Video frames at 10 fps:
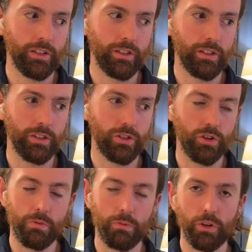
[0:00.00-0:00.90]

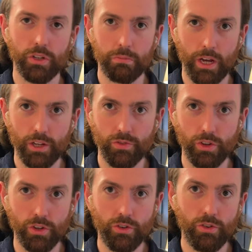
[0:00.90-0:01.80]
determine what is best for
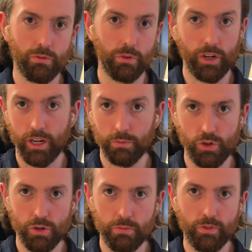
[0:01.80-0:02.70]
you and what helps
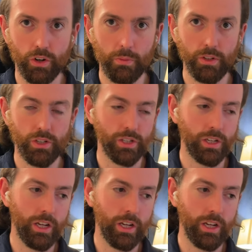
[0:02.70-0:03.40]
your performance.